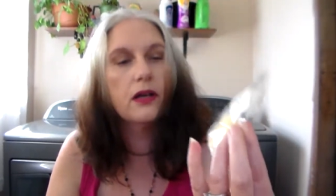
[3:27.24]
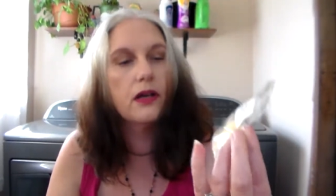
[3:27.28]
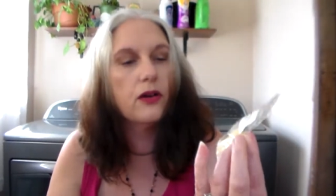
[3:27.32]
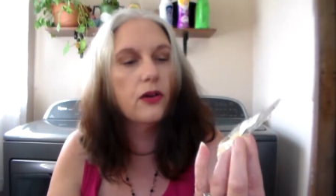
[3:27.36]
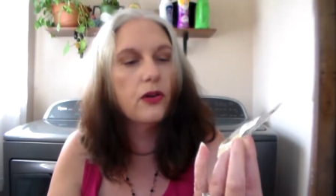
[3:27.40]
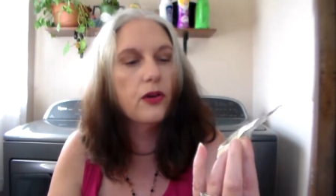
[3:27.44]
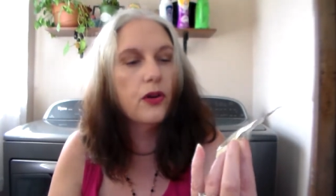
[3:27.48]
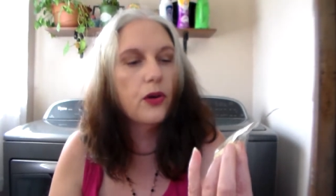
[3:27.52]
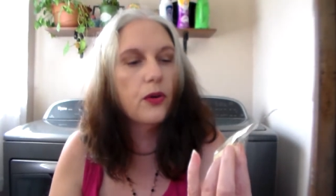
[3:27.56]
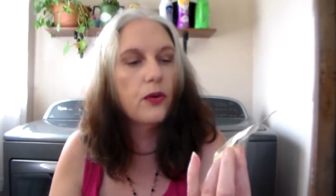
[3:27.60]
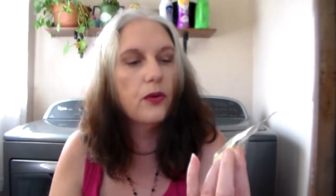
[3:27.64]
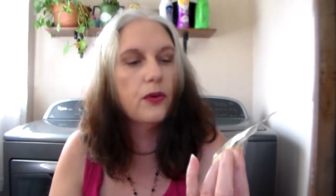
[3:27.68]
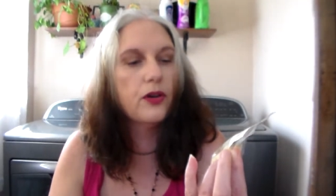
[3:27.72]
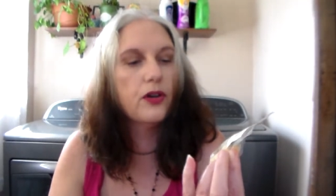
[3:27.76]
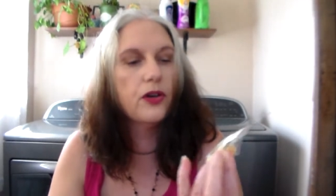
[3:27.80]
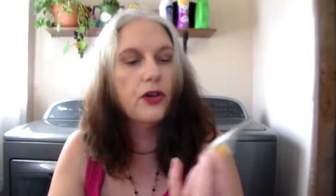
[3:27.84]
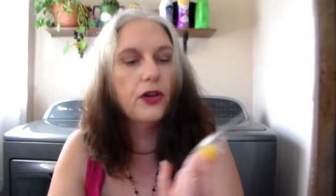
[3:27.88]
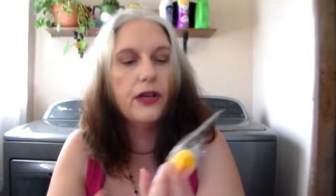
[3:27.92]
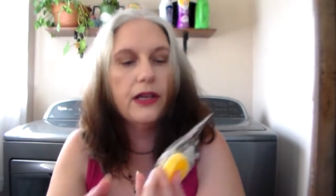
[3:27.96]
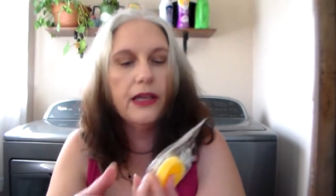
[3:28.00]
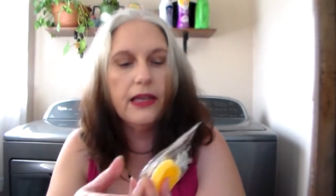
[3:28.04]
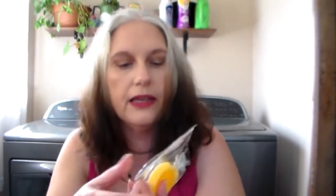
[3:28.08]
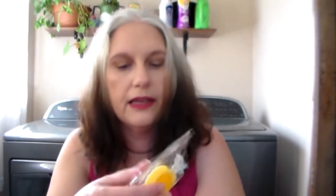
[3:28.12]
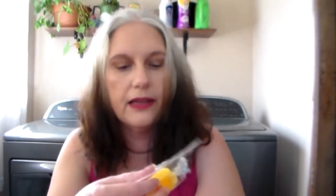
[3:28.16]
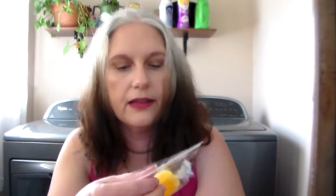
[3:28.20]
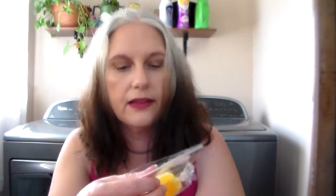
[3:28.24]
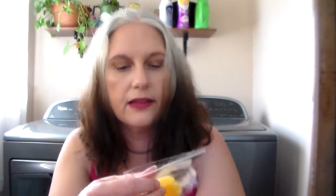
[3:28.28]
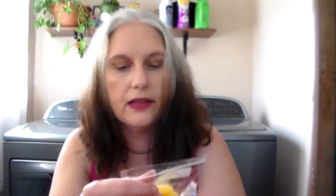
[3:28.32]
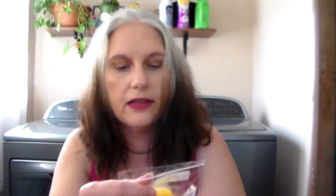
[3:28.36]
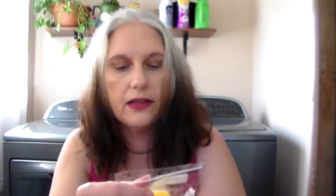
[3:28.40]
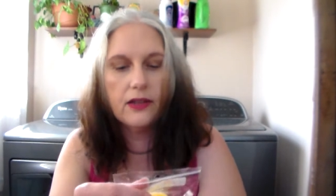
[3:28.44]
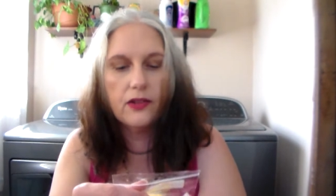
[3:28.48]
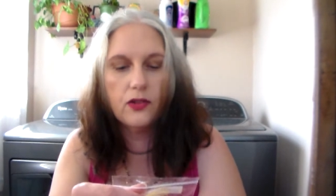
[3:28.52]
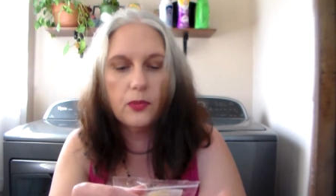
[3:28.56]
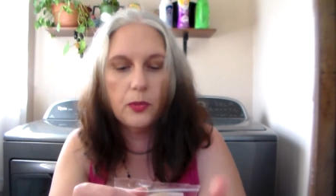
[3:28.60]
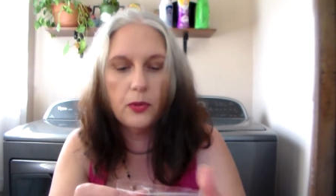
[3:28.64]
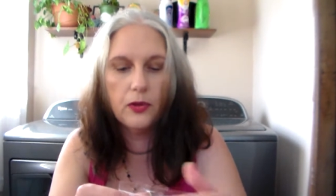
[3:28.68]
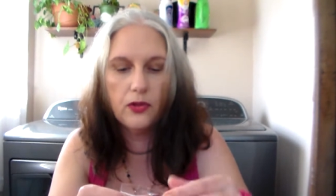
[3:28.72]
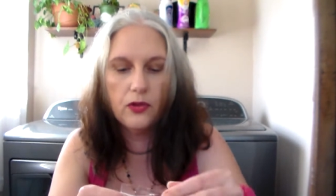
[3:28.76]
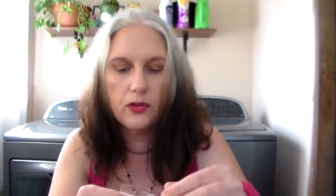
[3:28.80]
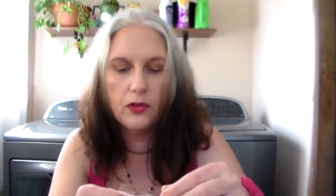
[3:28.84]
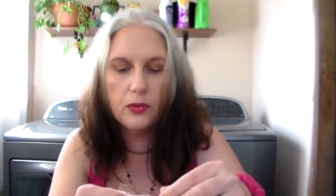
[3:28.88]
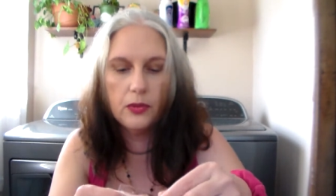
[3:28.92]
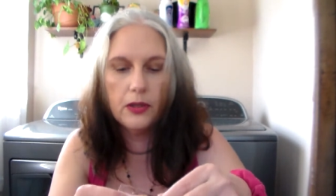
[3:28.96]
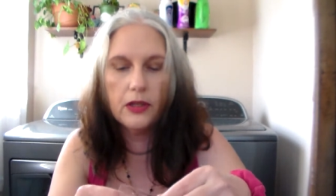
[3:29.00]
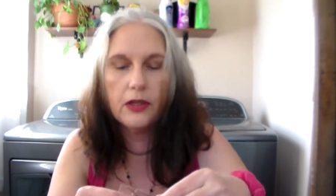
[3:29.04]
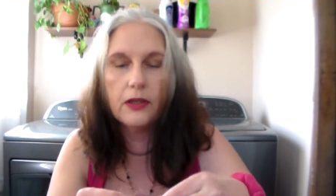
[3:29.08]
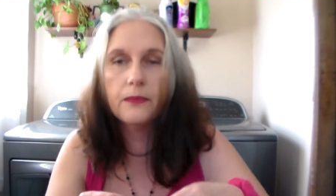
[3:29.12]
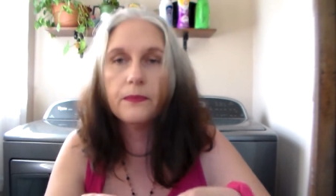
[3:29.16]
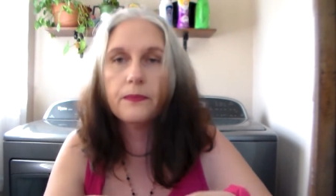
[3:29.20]
I don't know. Cookie, I think it's supposed
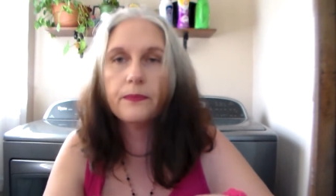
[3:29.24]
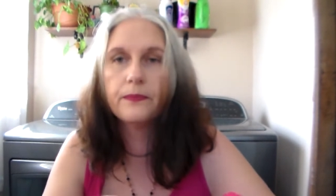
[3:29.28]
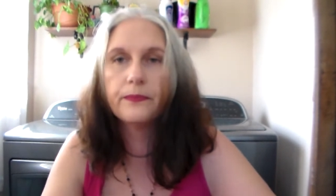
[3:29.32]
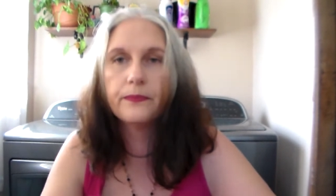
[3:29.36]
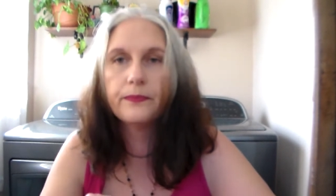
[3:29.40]
to be.